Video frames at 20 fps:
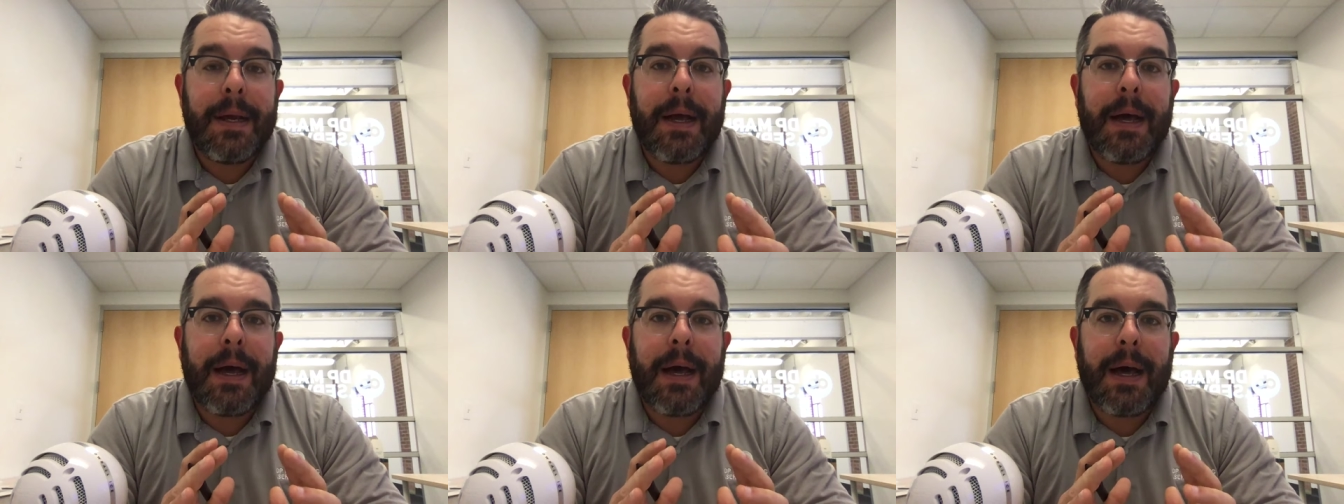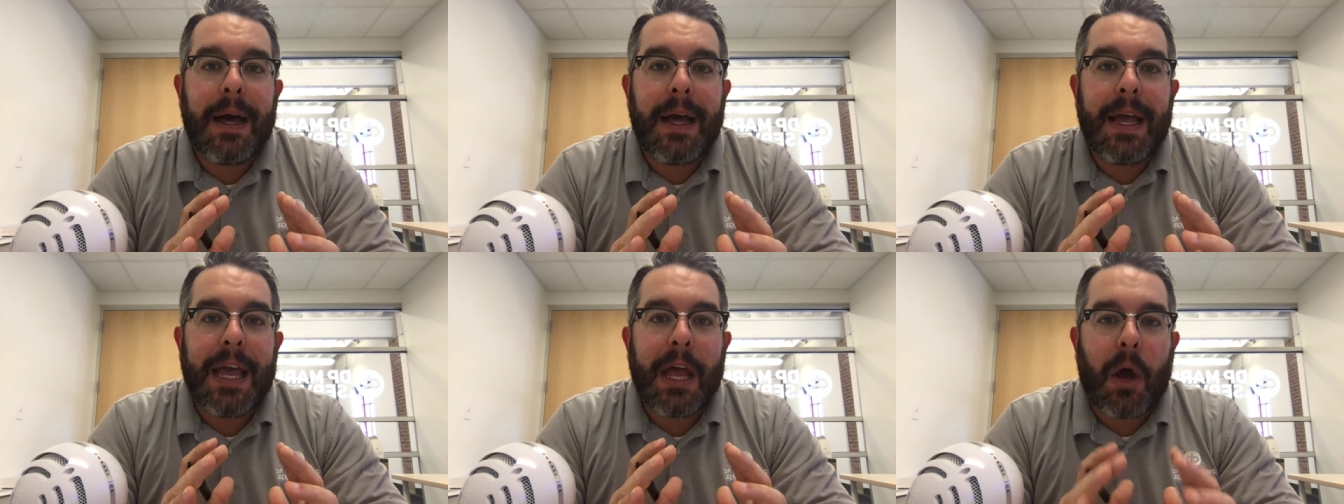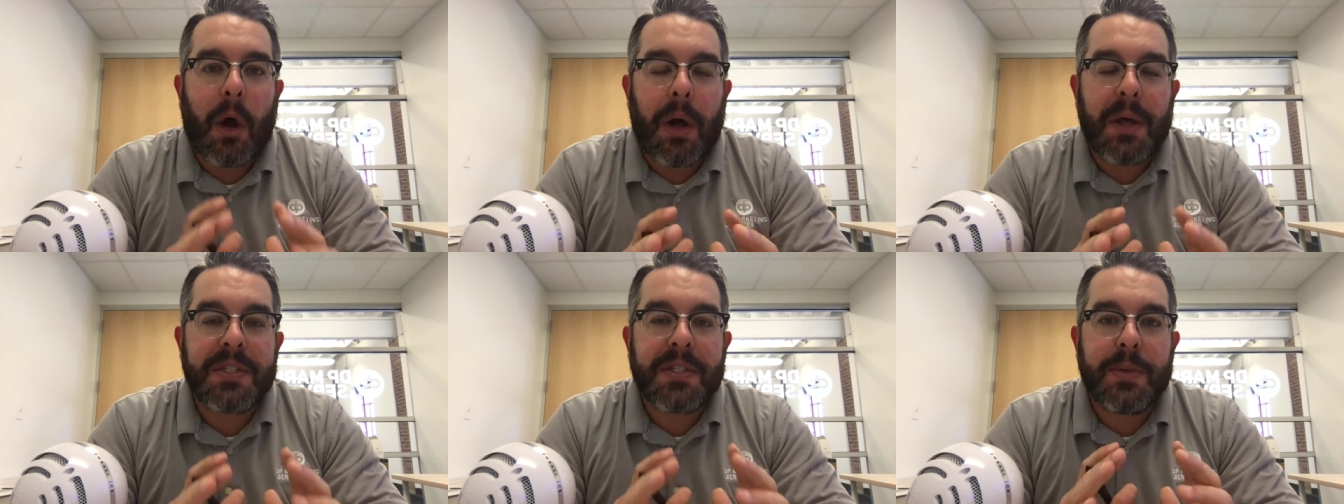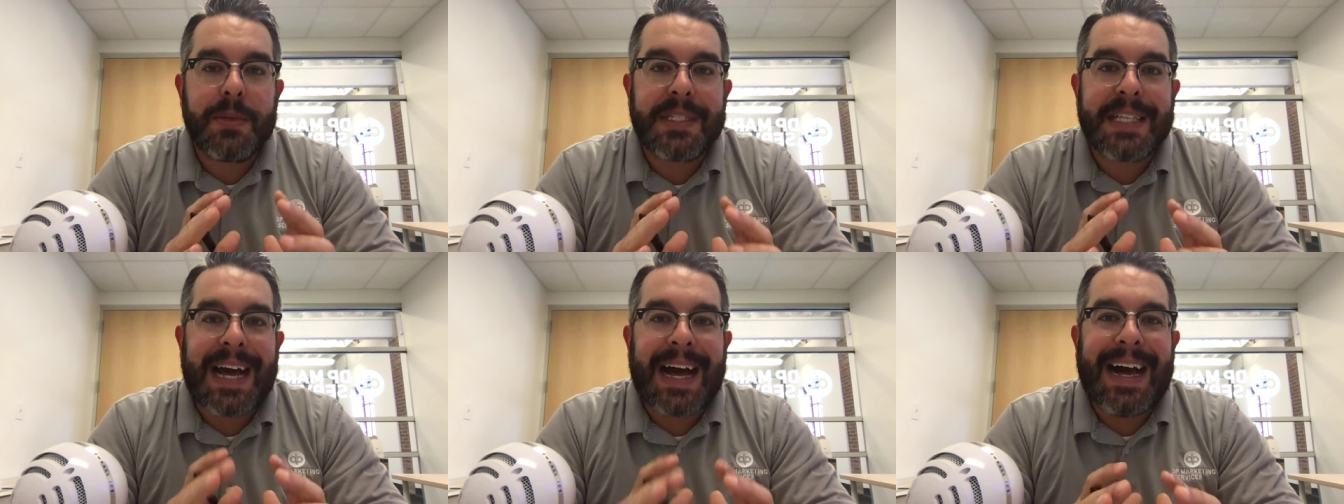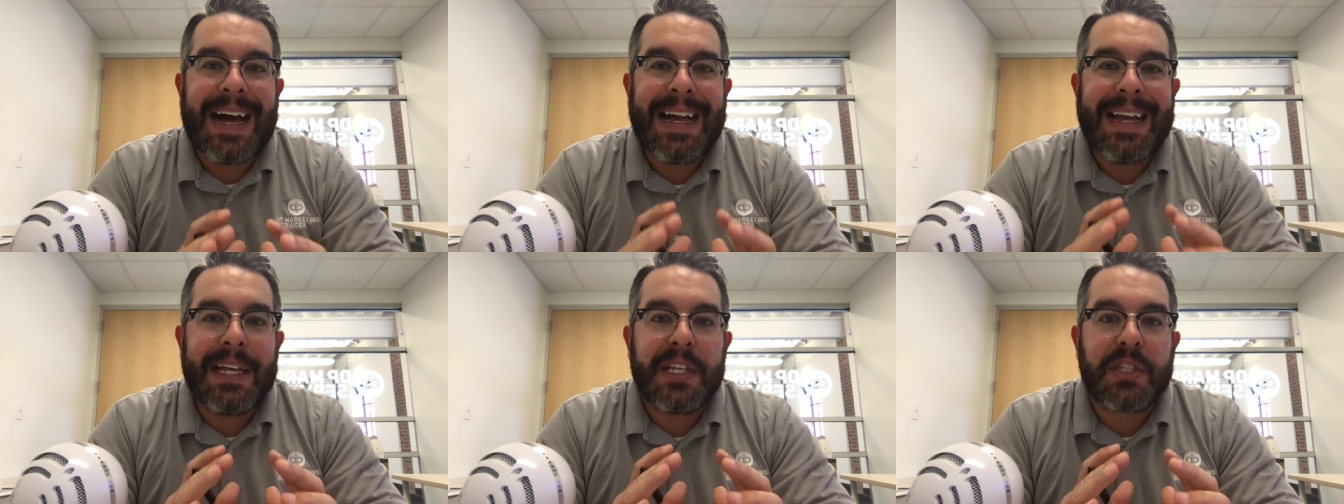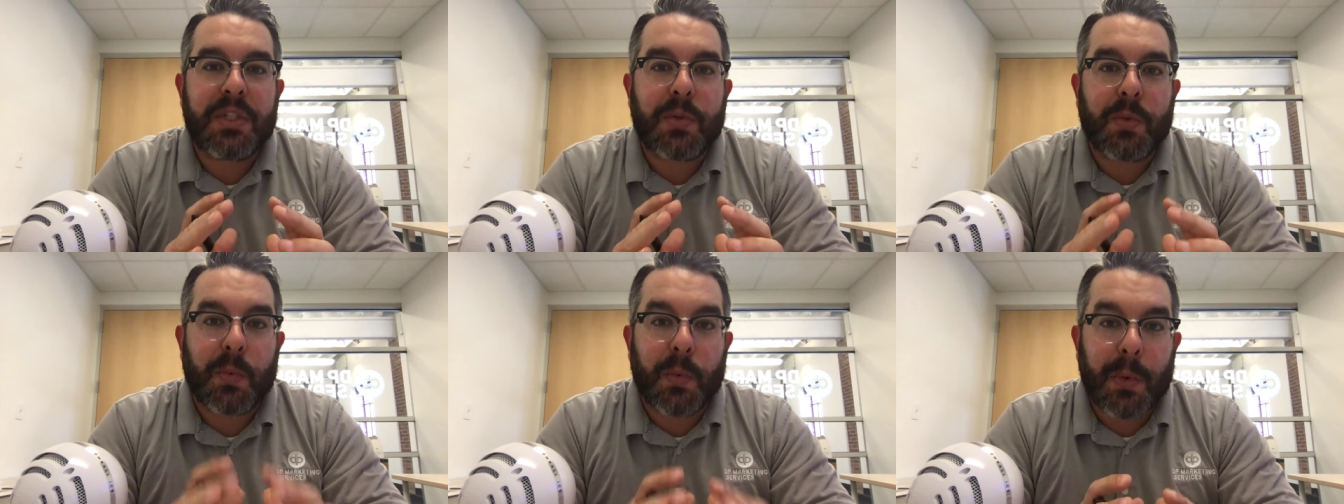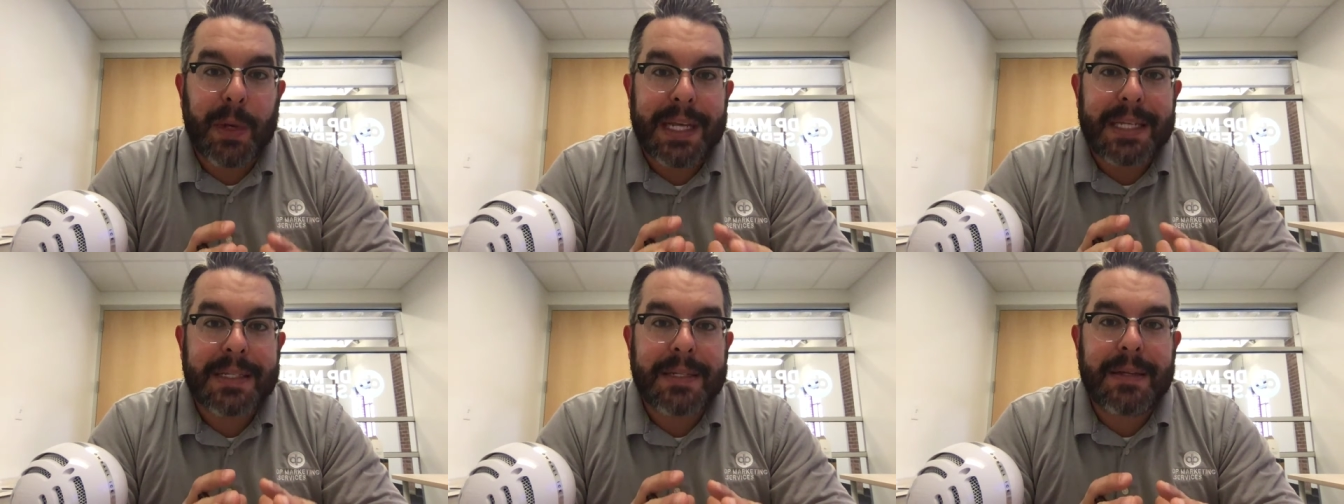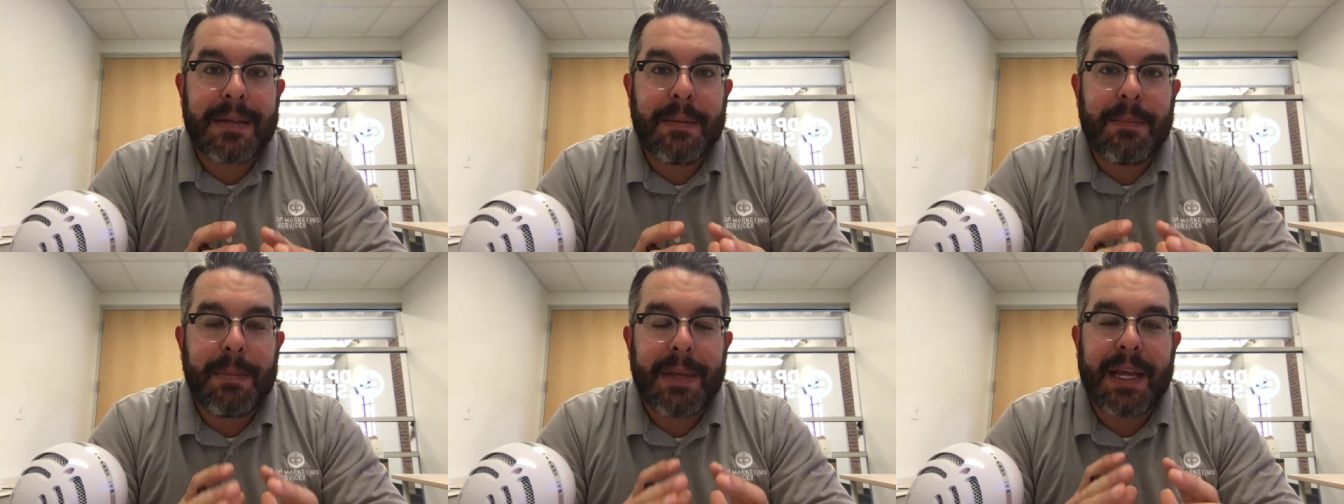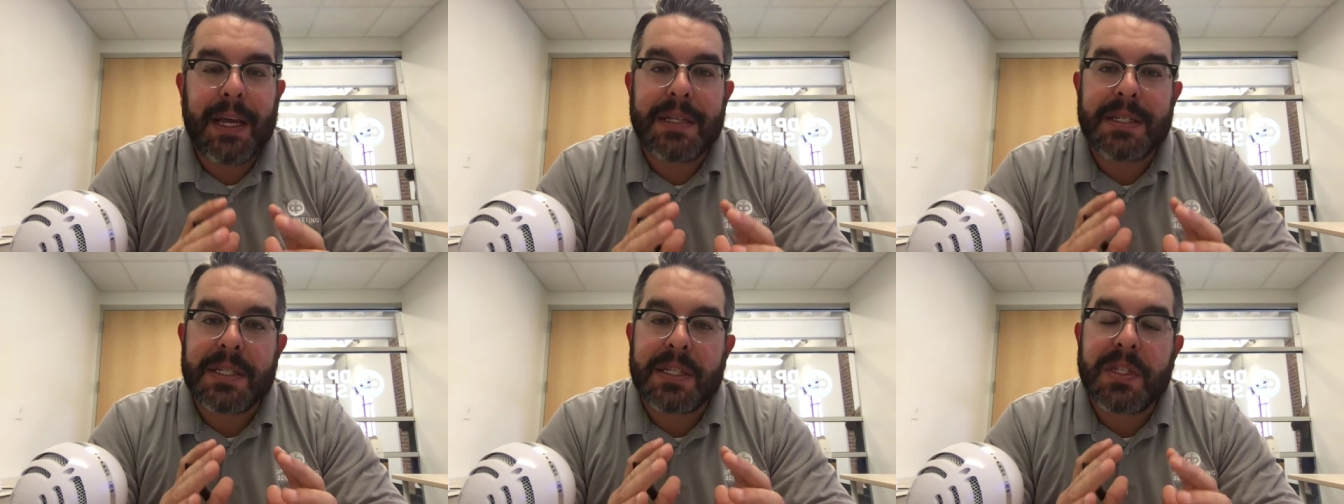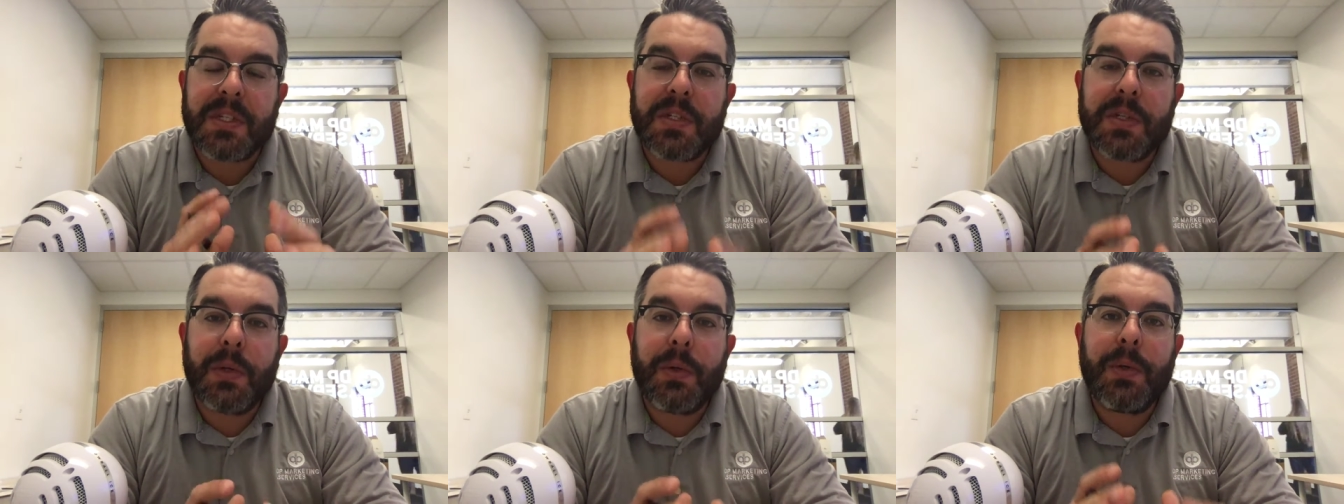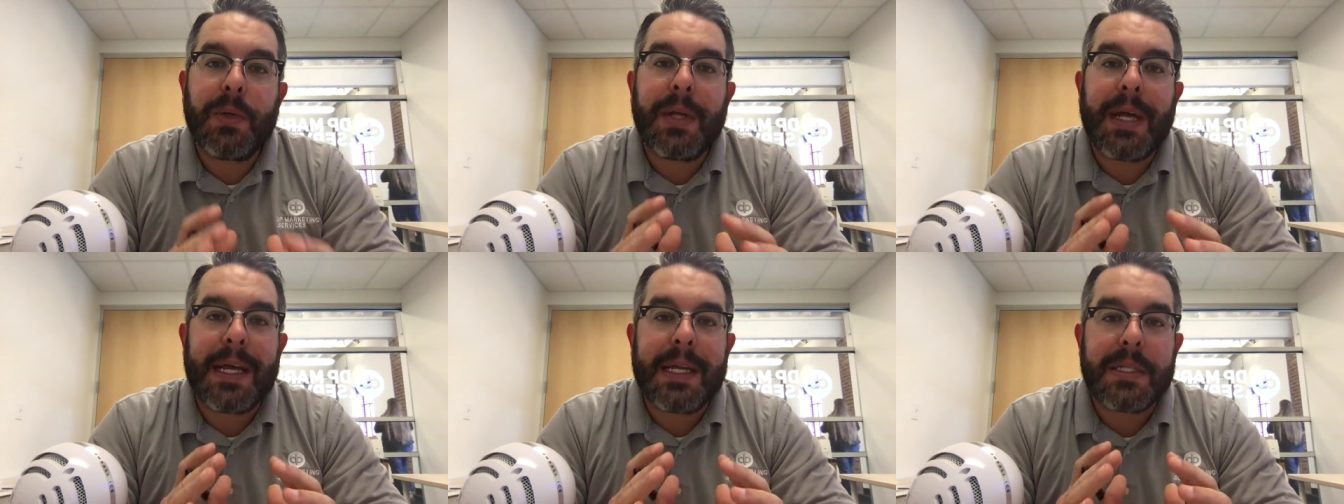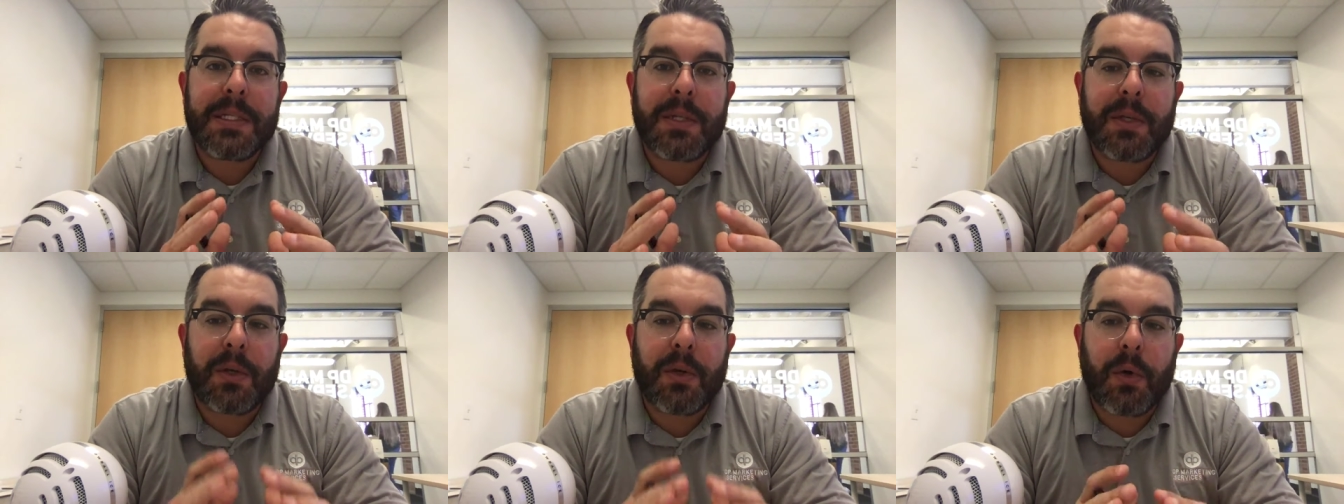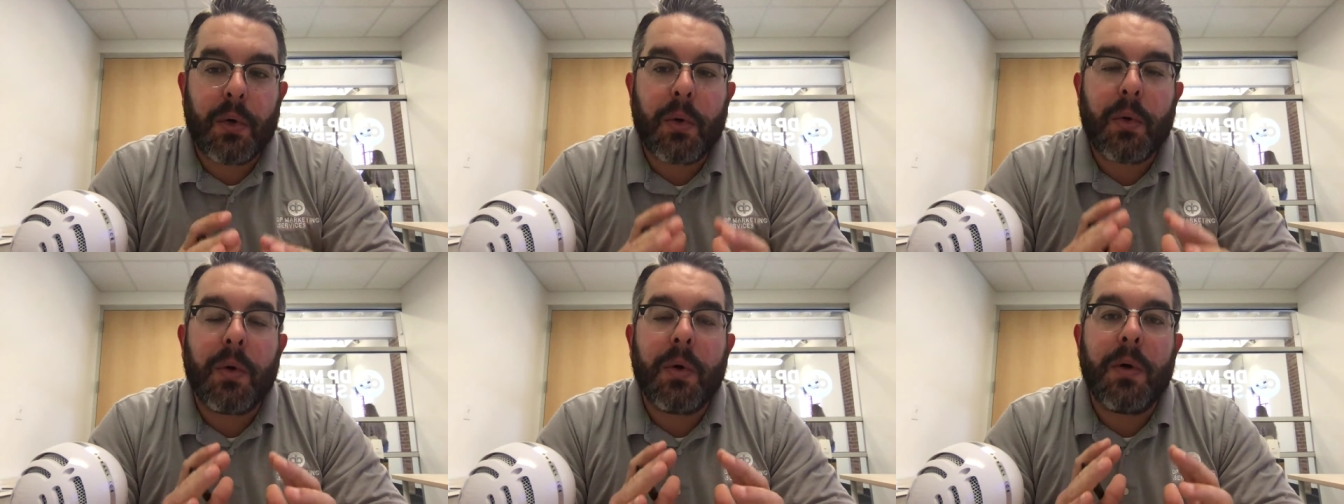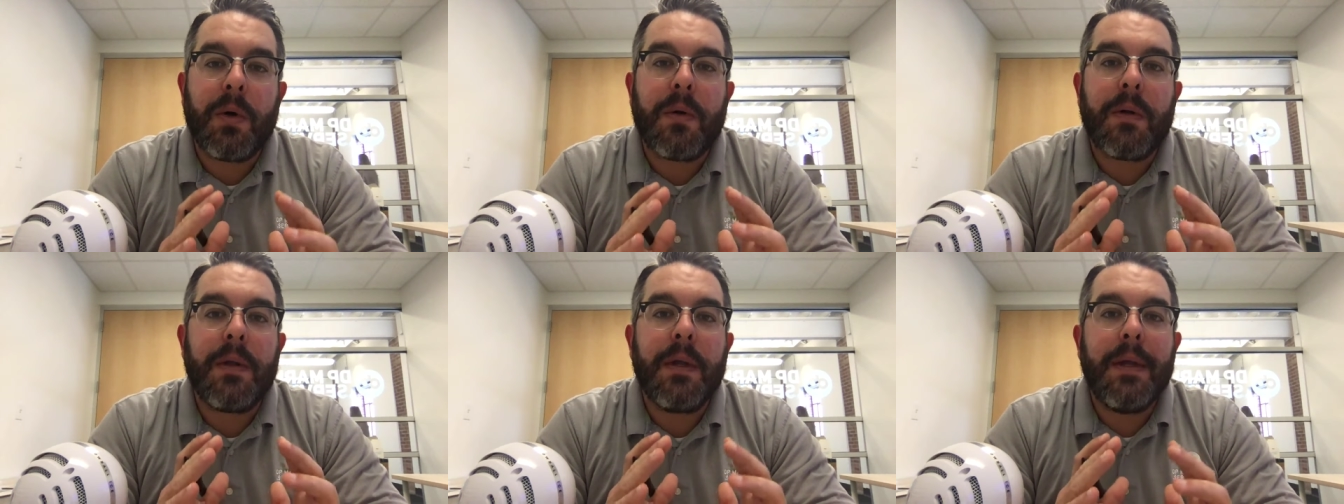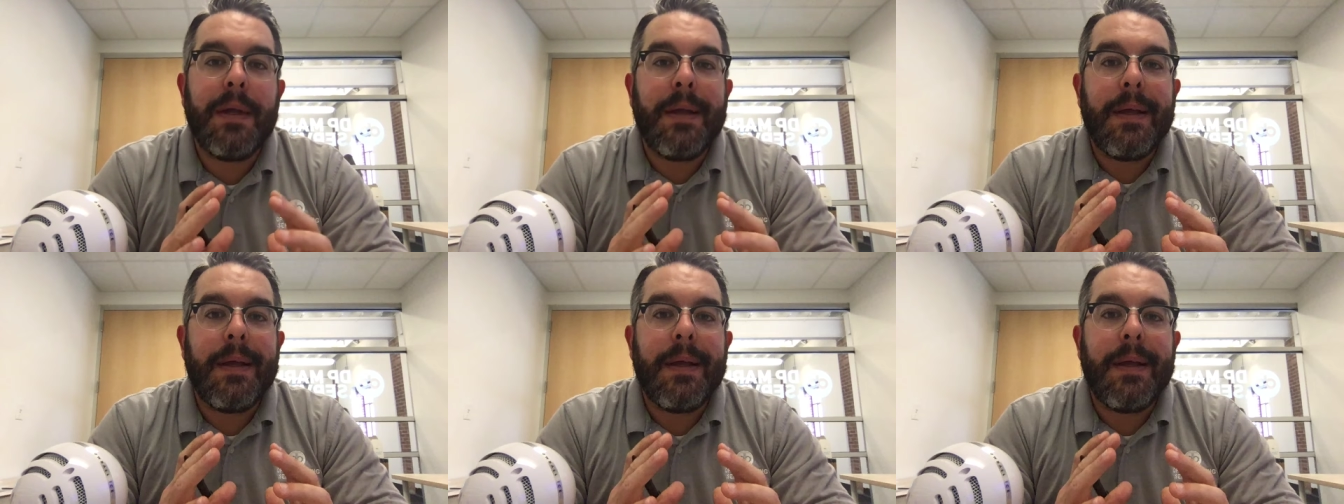uh, it also is the highest risk because as soon as Google